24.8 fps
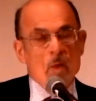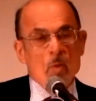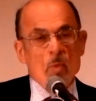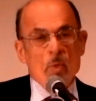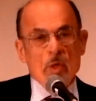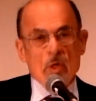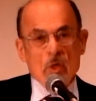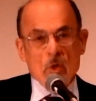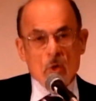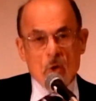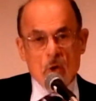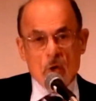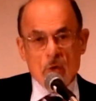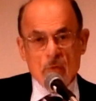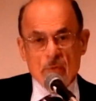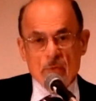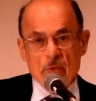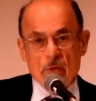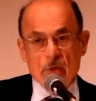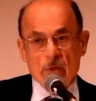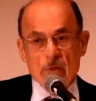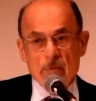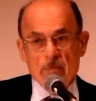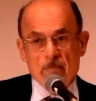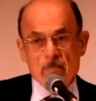We
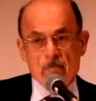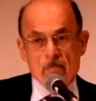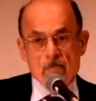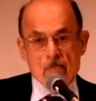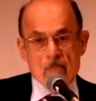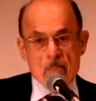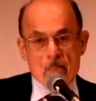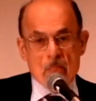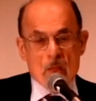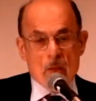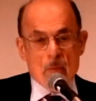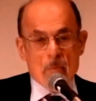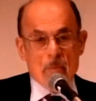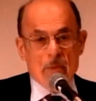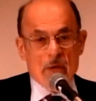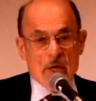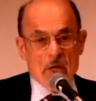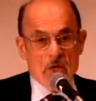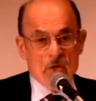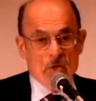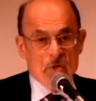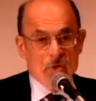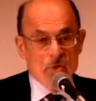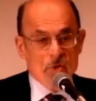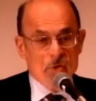offer
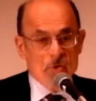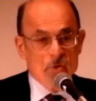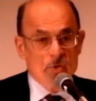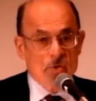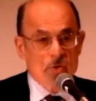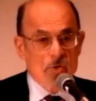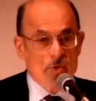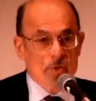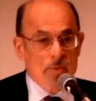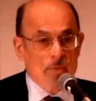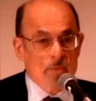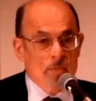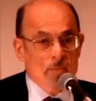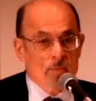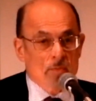patients